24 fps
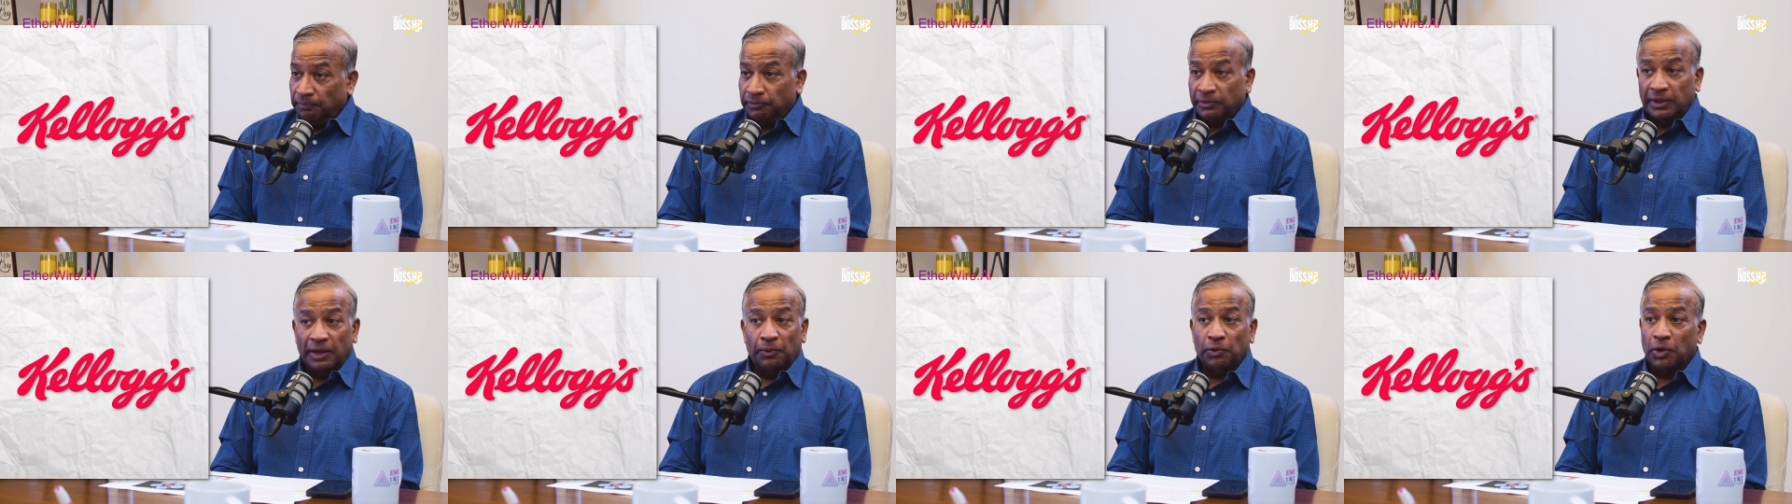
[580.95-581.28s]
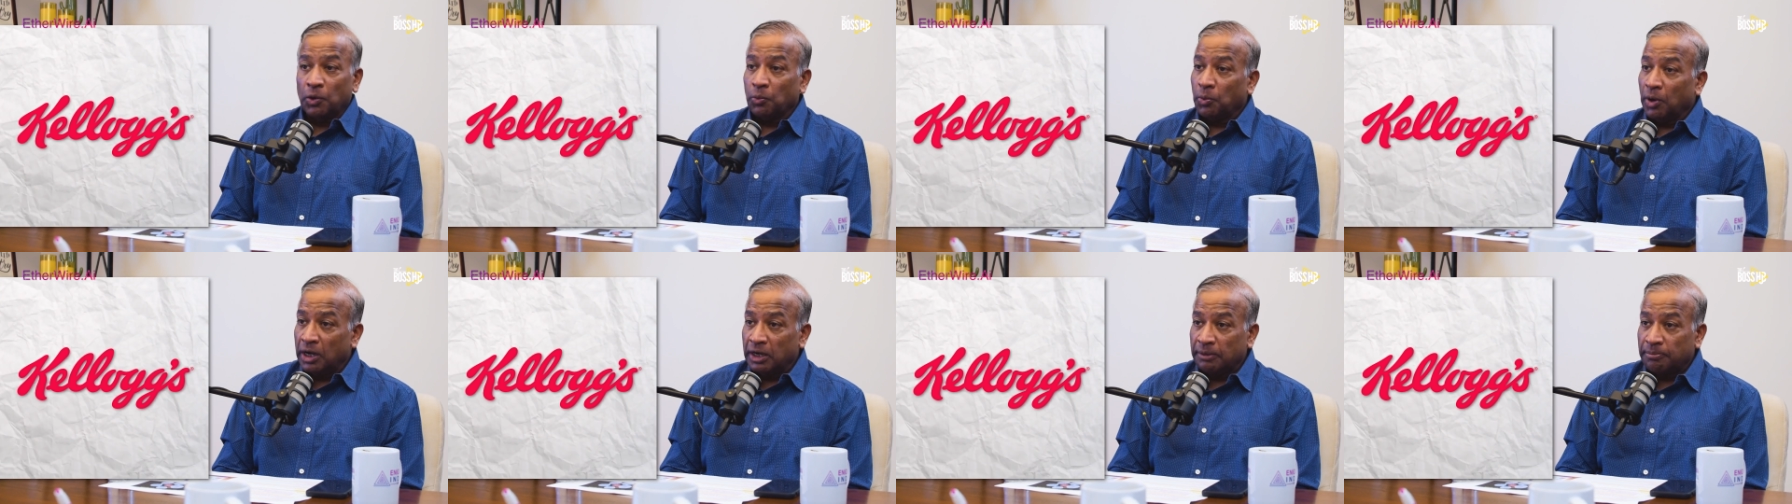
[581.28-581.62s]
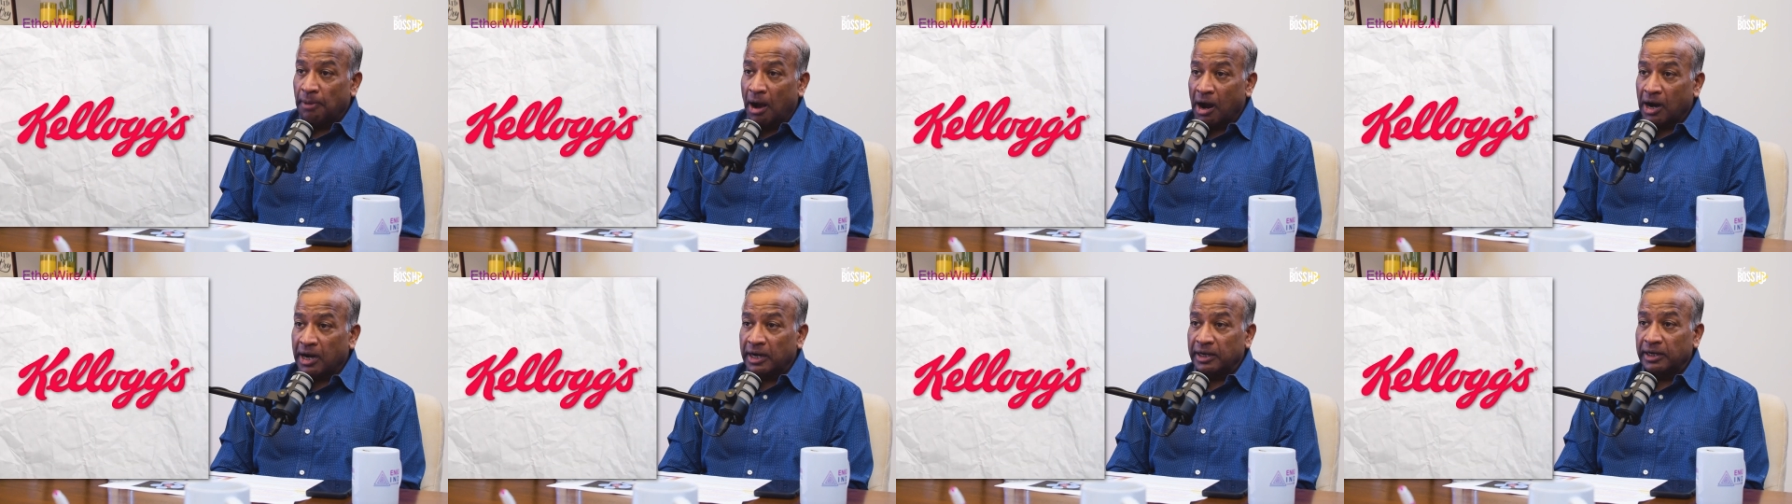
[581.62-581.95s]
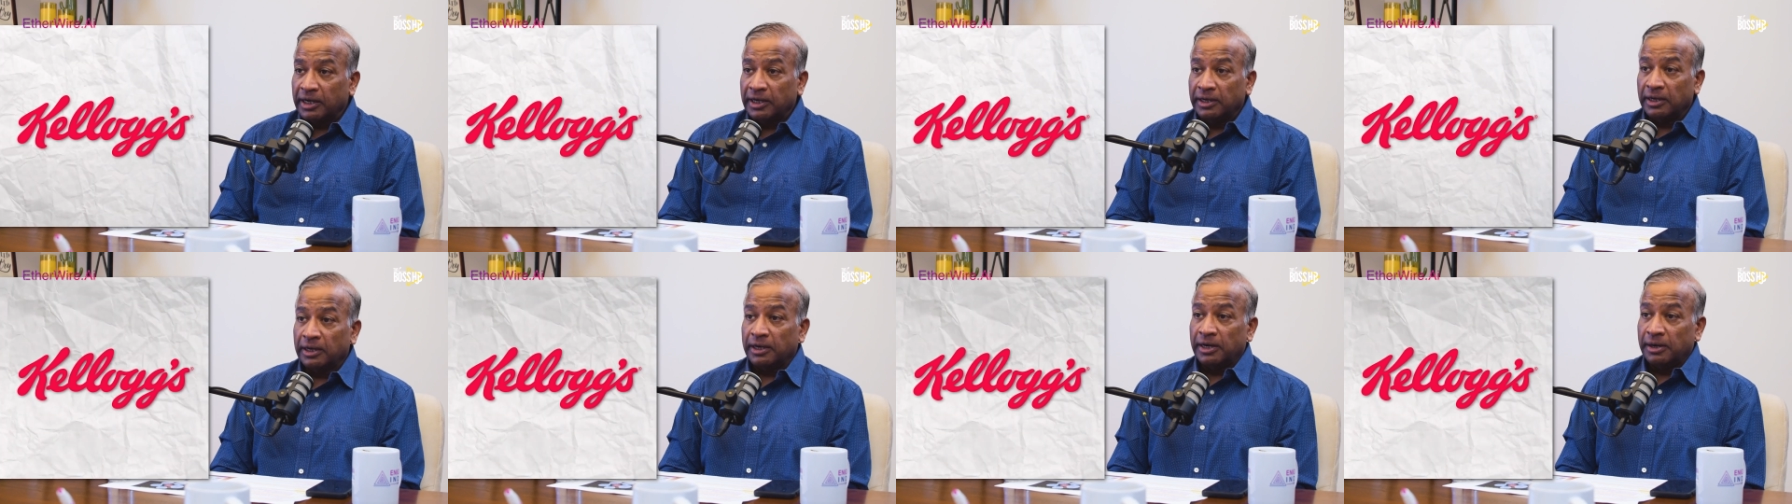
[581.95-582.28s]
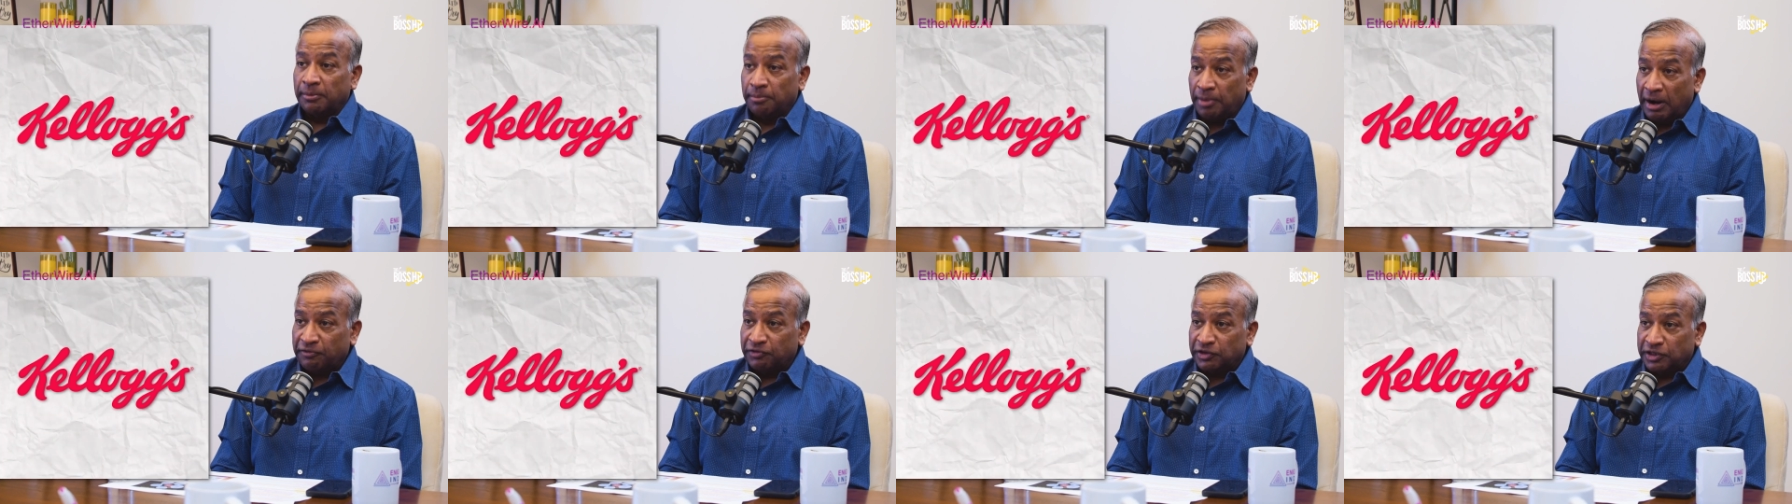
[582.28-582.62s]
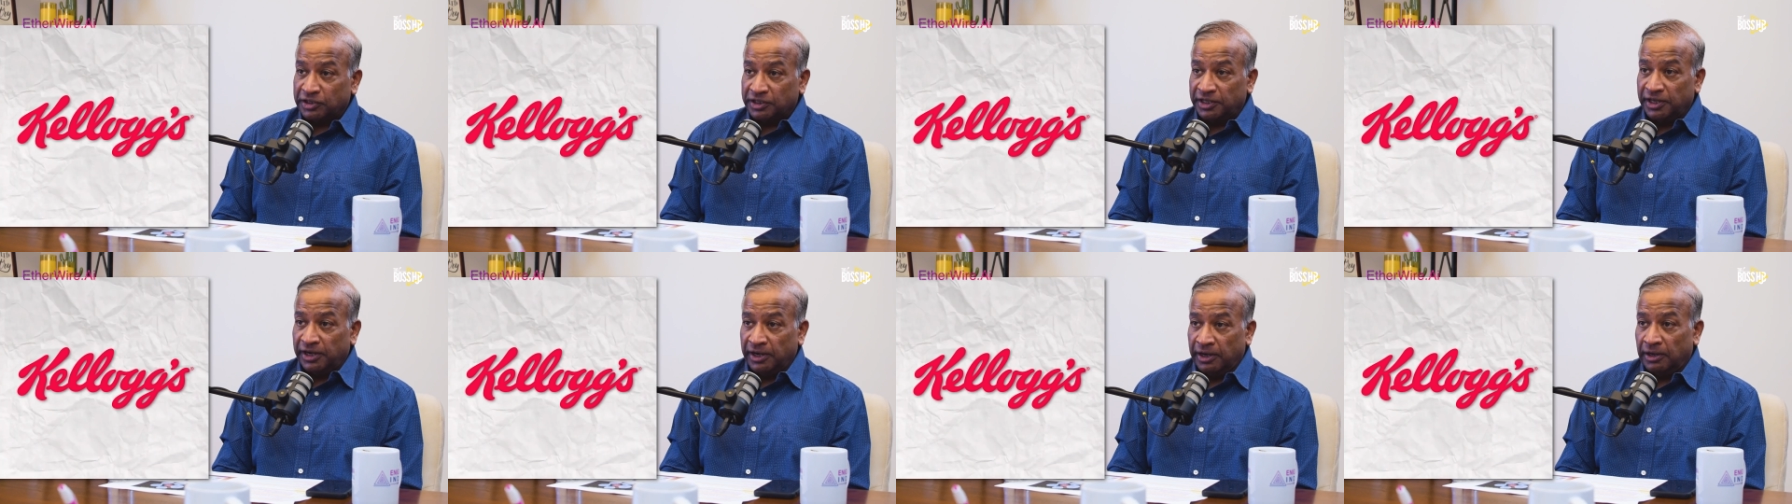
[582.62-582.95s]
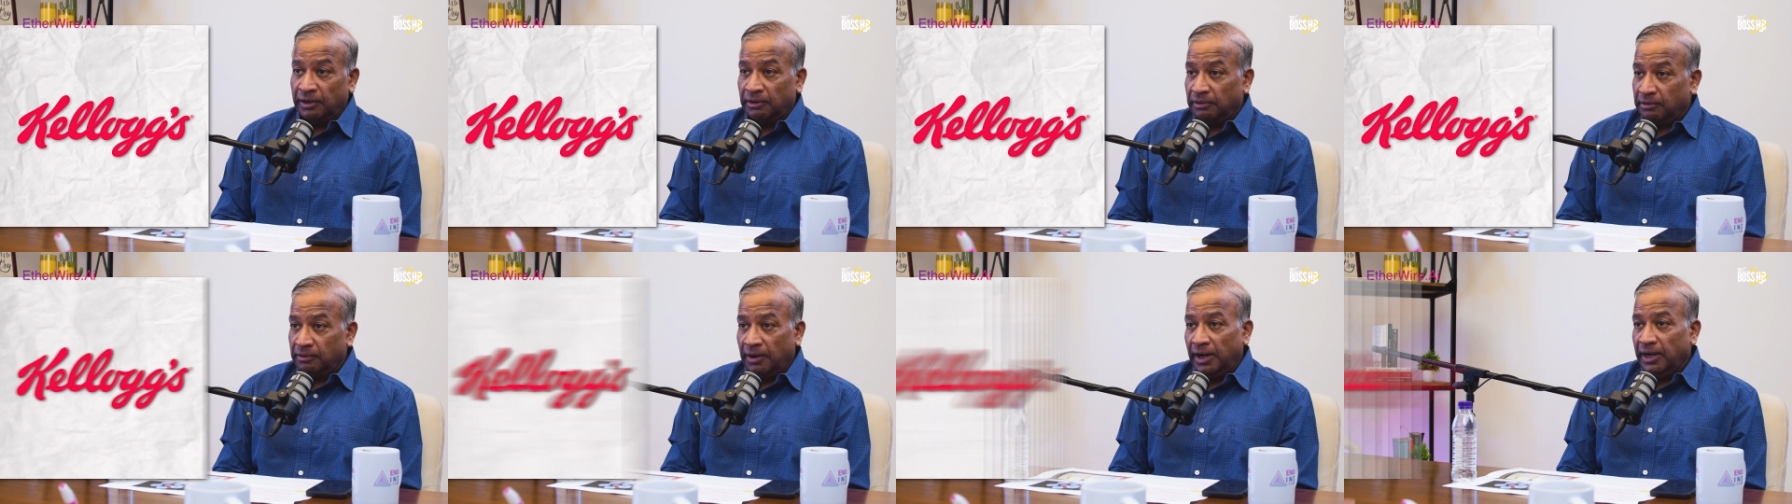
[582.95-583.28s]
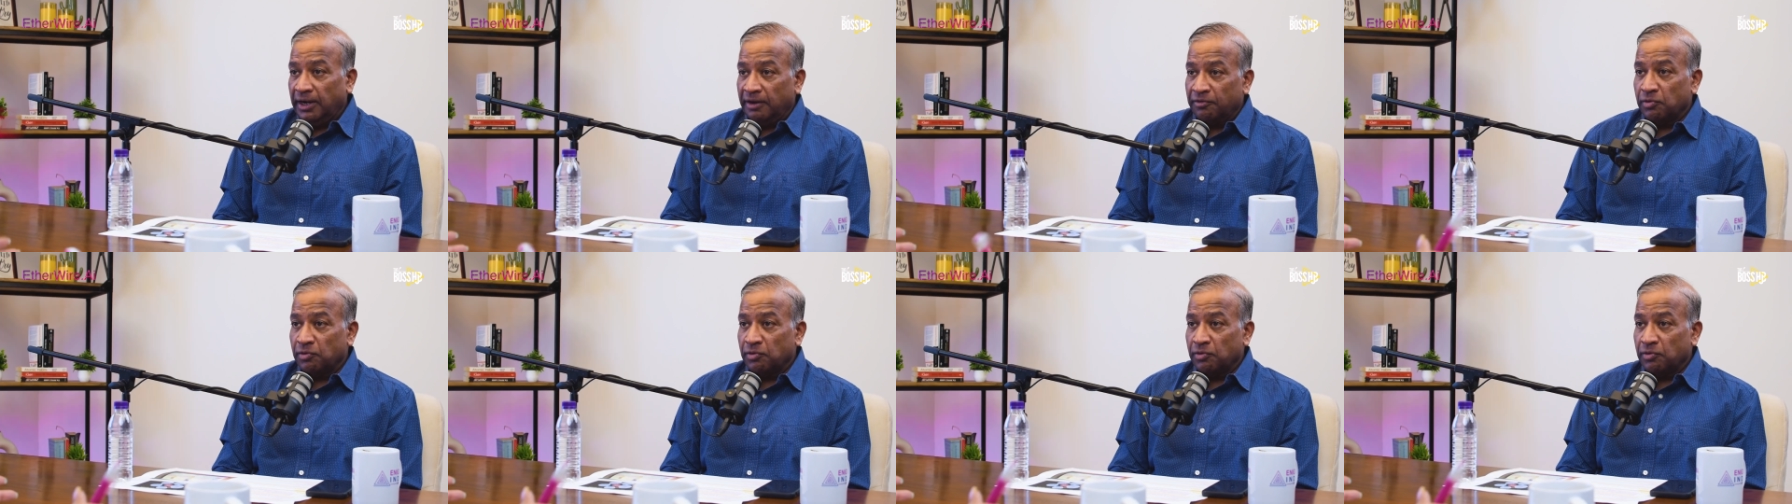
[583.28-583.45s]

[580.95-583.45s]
They were a world market leader in breakfast cereal, right?